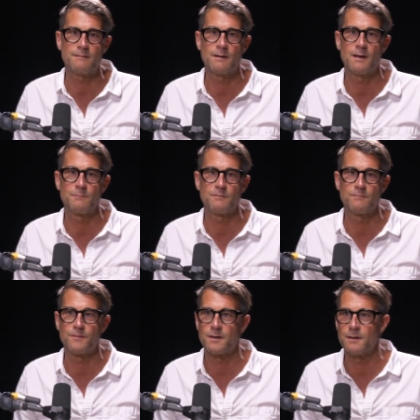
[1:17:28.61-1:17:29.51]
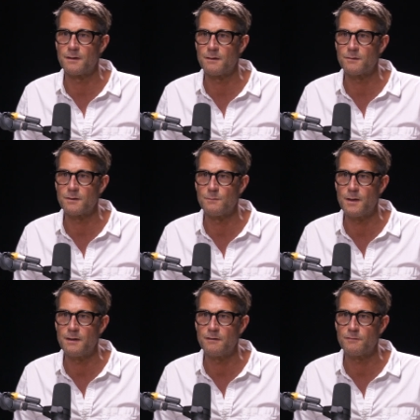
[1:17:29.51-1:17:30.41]
times in very unhealthy
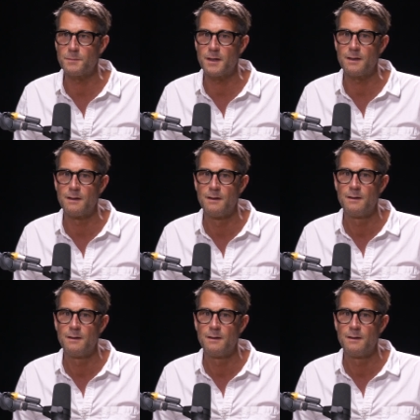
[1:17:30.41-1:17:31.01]
ways. But